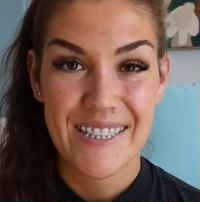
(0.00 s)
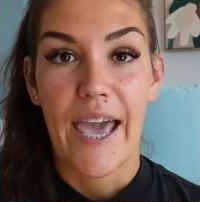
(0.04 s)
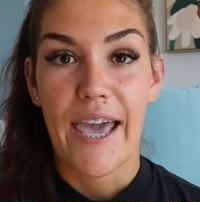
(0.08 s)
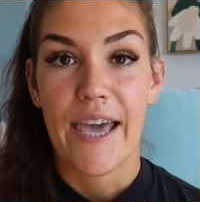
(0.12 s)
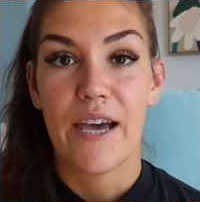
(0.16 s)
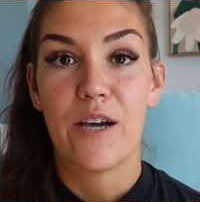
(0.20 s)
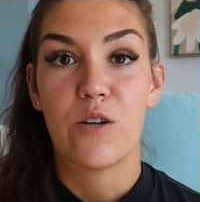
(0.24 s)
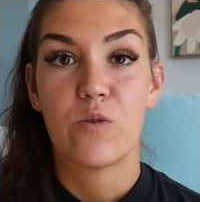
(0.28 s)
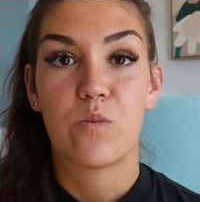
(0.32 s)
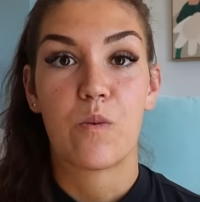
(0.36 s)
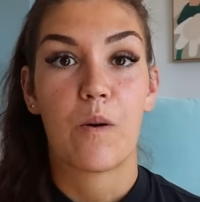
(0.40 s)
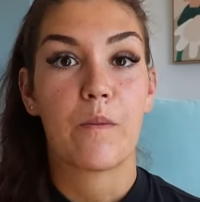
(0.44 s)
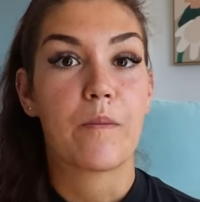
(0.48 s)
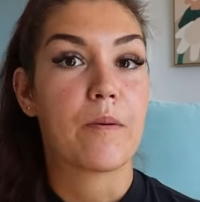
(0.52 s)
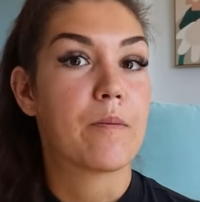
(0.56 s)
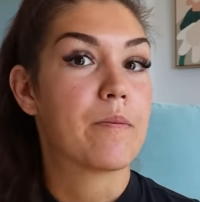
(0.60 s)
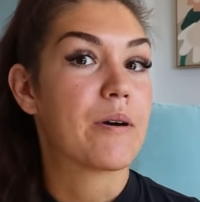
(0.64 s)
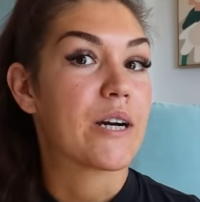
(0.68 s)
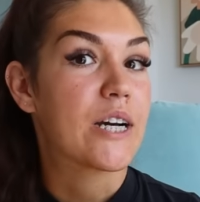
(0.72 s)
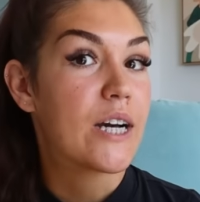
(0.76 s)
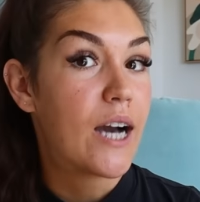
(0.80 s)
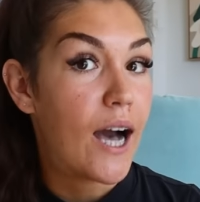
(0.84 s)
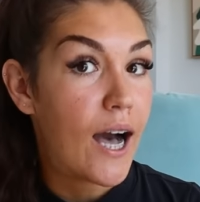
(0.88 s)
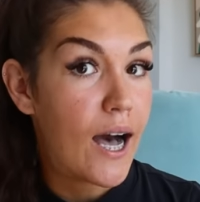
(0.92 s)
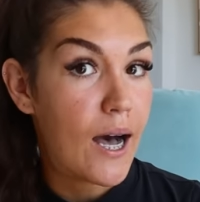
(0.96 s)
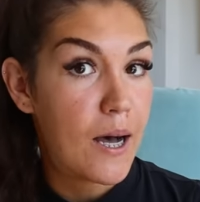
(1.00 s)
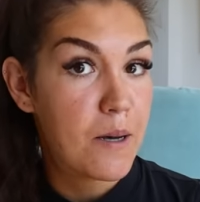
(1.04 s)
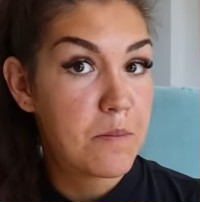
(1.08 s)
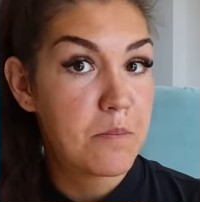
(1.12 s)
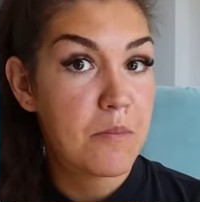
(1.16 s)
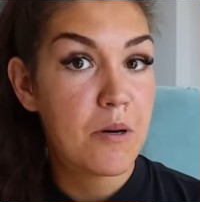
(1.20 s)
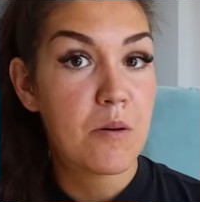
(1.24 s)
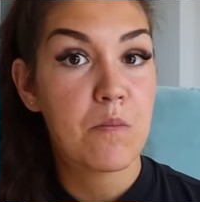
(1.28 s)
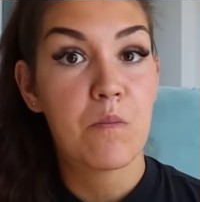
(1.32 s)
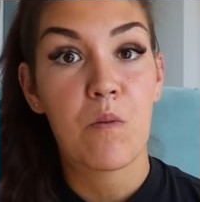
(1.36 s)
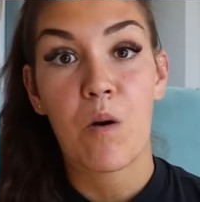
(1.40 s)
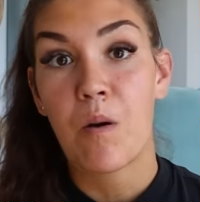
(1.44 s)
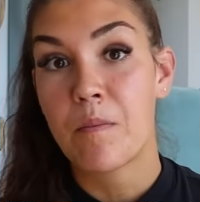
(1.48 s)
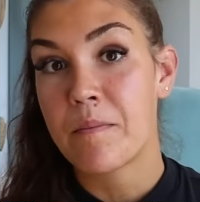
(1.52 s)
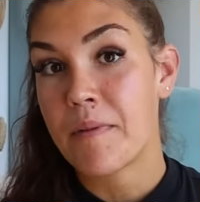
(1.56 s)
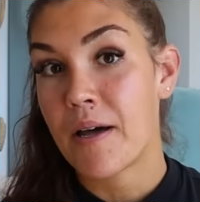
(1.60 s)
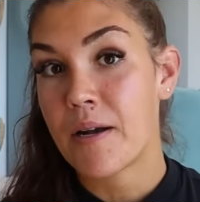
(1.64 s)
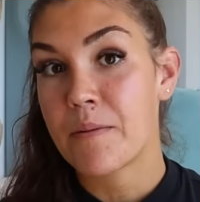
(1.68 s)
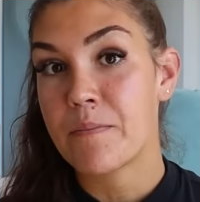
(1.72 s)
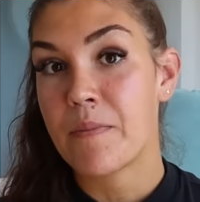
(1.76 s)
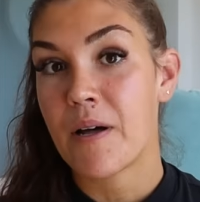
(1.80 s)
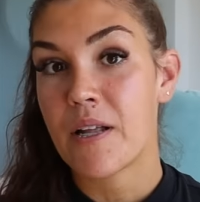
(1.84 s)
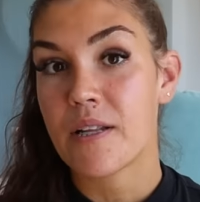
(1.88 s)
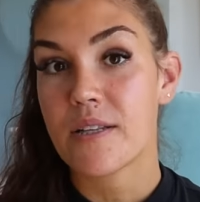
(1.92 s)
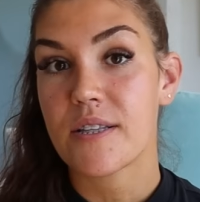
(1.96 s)
And when we become more
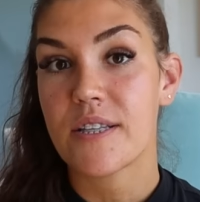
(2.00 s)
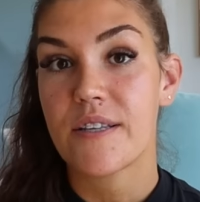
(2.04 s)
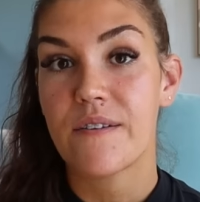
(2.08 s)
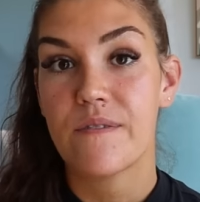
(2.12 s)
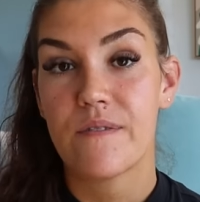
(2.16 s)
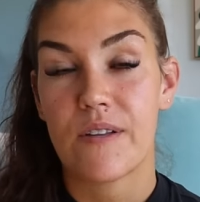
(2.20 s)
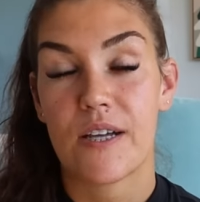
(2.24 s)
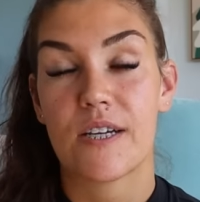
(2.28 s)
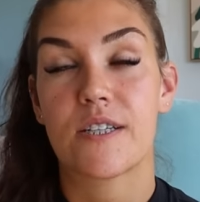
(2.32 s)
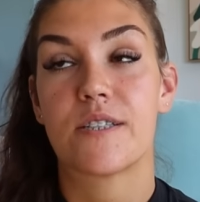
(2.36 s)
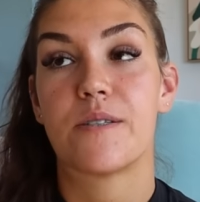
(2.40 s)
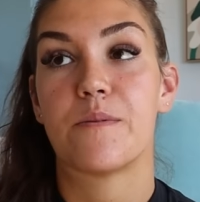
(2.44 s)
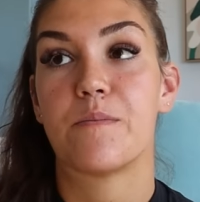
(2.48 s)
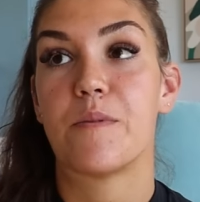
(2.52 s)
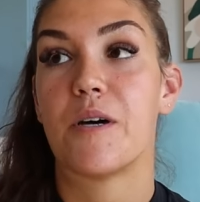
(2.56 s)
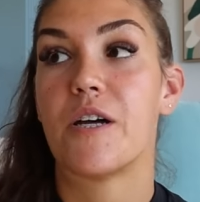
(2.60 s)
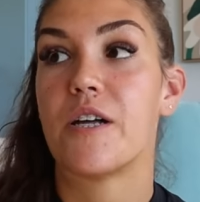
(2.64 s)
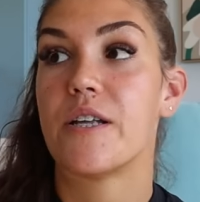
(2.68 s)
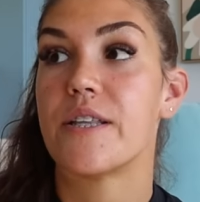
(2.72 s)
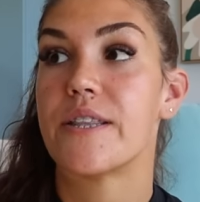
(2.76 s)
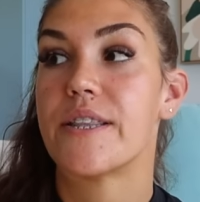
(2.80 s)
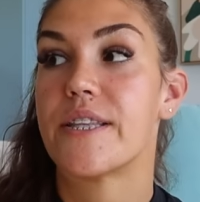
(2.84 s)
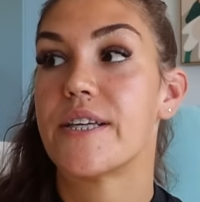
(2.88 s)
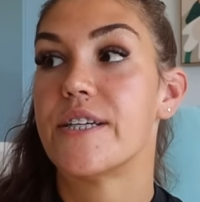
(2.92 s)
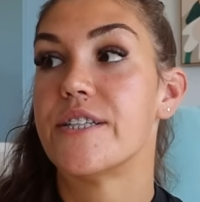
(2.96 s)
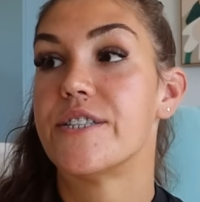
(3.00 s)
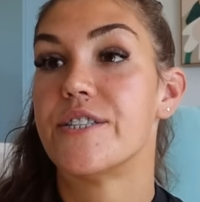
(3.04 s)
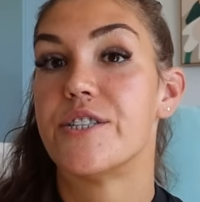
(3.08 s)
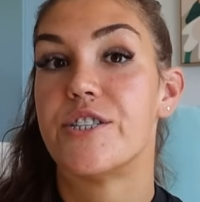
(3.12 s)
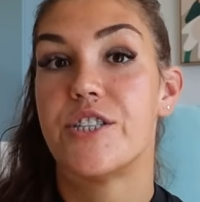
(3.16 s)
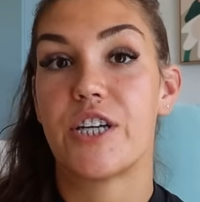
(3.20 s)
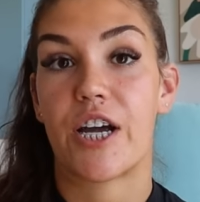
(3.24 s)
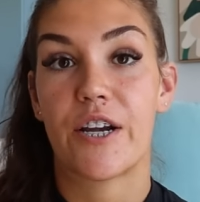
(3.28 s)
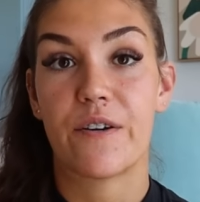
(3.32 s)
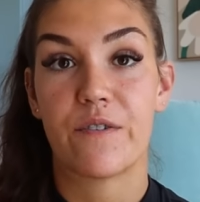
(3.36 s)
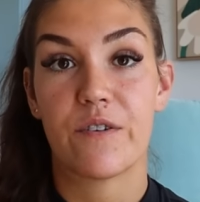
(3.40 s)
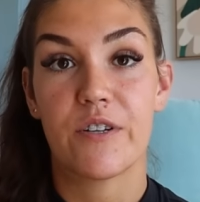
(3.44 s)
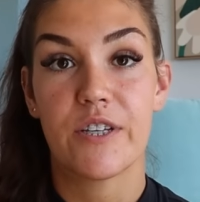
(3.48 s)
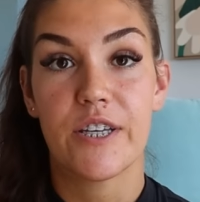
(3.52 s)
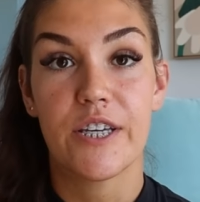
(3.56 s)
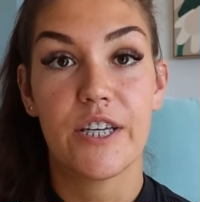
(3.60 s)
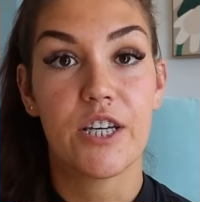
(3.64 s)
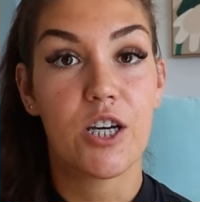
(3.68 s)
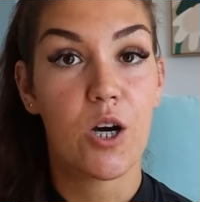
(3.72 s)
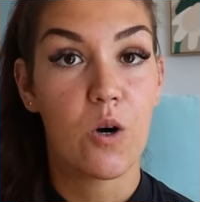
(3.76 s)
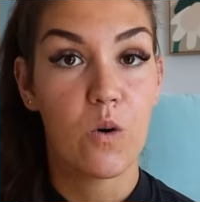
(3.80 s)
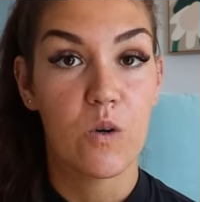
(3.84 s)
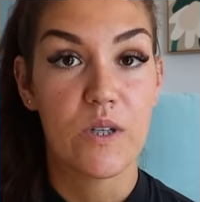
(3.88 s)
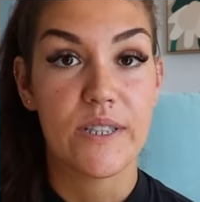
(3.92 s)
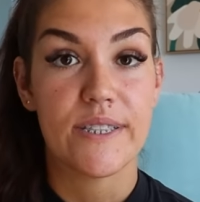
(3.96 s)
metabolically flexible, this generally
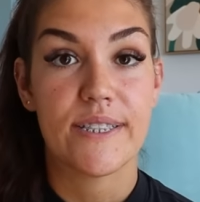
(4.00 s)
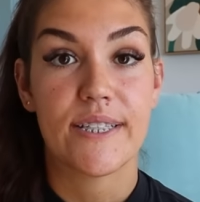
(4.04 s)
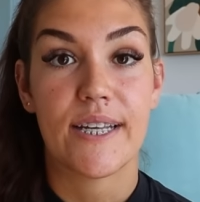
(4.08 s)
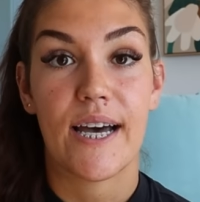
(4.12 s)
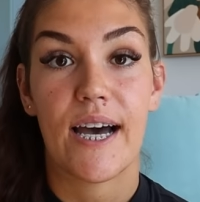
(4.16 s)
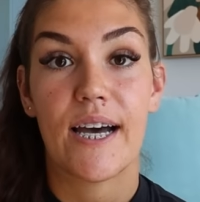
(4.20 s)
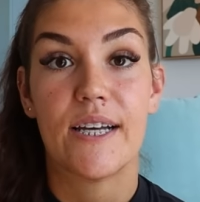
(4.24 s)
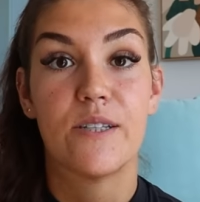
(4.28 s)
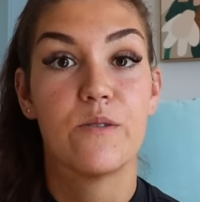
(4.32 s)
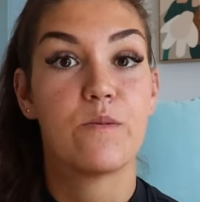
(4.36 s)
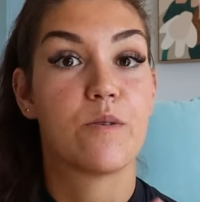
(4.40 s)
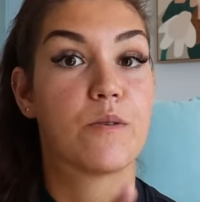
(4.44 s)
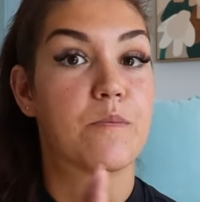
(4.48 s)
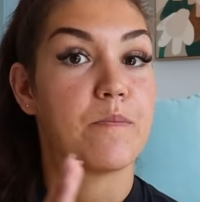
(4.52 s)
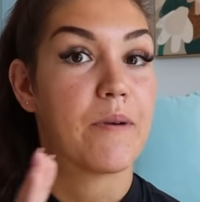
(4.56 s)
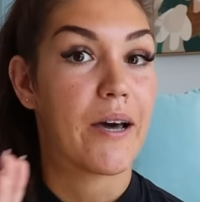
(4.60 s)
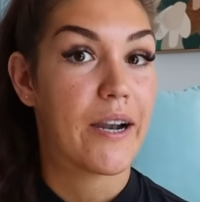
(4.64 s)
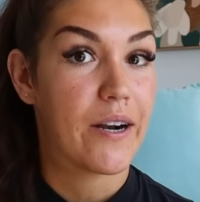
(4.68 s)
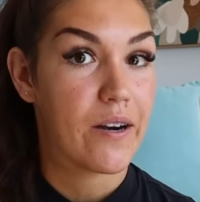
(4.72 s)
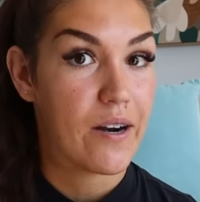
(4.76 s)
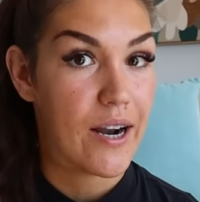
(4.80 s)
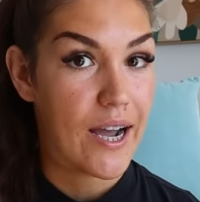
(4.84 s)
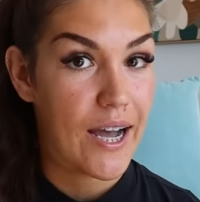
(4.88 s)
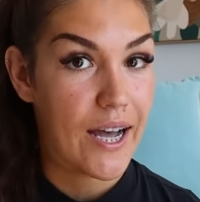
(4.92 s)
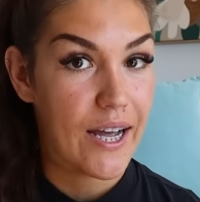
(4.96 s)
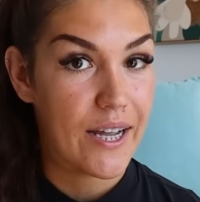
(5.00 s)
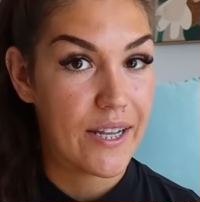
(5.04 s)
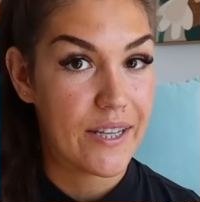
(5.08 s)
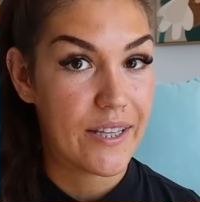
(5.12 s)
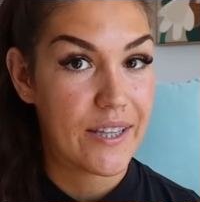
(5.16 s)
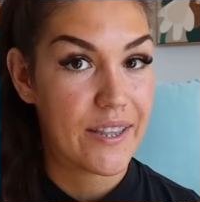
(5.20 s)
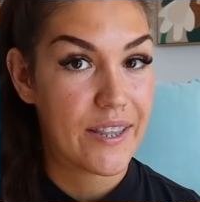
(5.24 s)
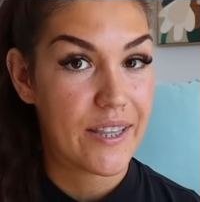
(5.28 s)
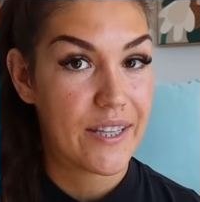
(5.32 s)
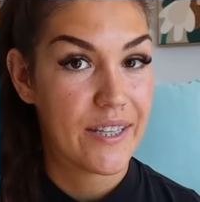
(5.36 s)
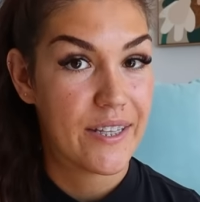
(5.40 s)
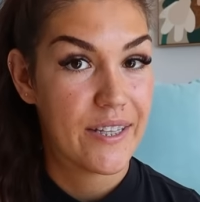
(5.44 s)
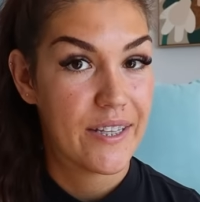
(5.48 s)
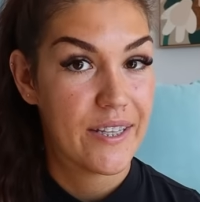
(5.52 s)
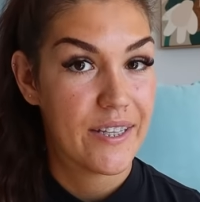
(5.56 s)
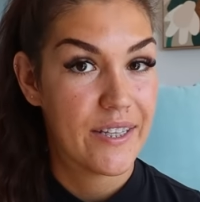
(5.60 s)
coincides with better health,